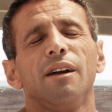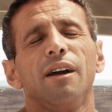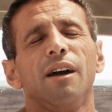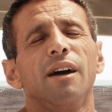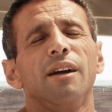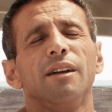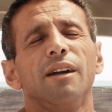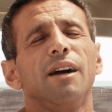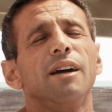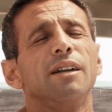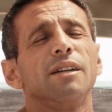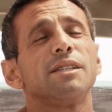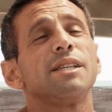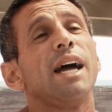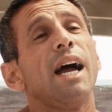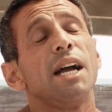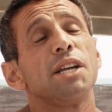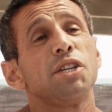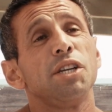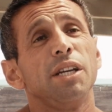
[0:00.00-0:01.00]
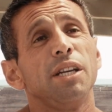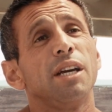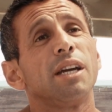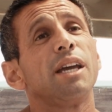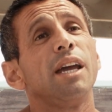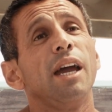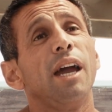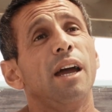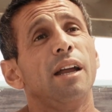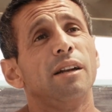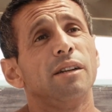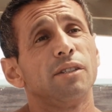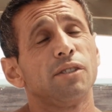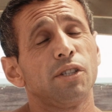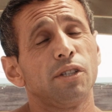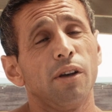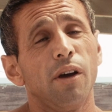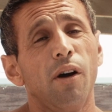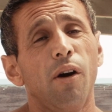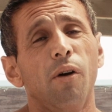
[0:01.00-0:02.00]
unattaching again.
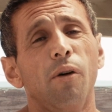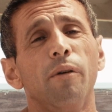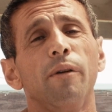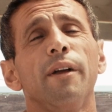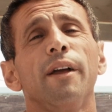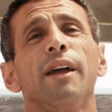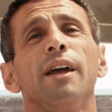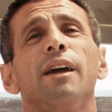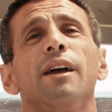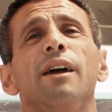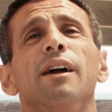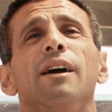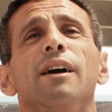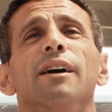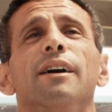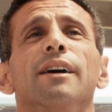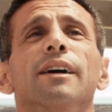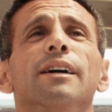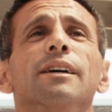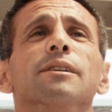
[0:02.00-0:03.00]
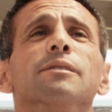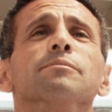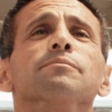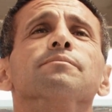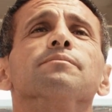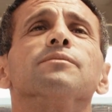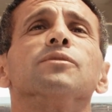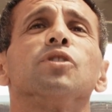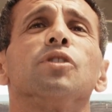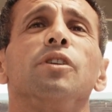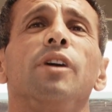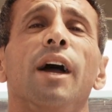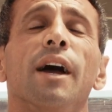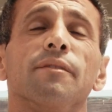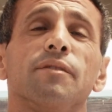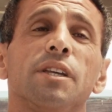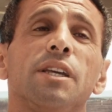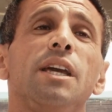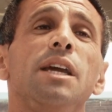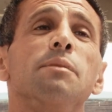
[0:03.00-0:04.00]
So you
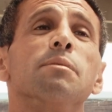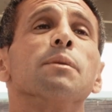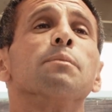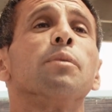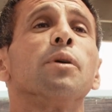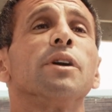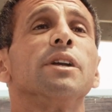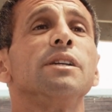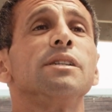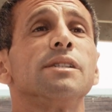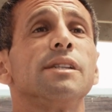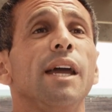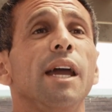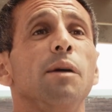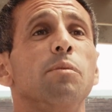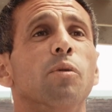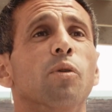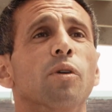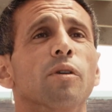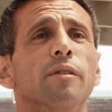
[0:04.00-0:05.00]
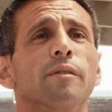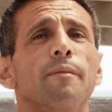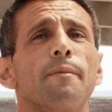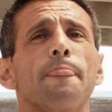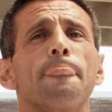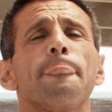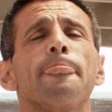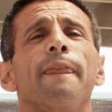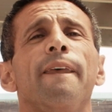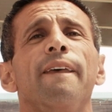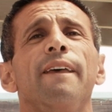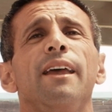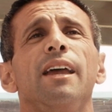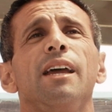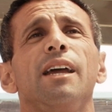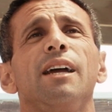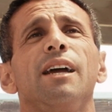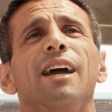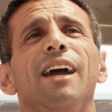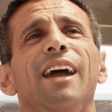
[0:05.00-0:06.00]
have to keep it pretty stable.
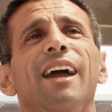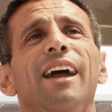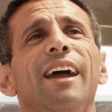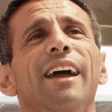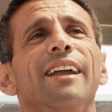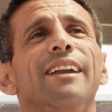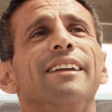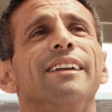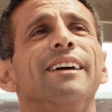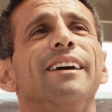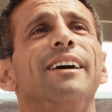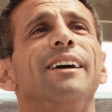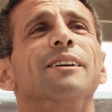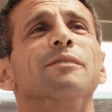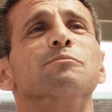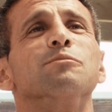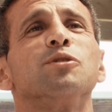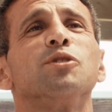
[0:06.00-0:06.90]
And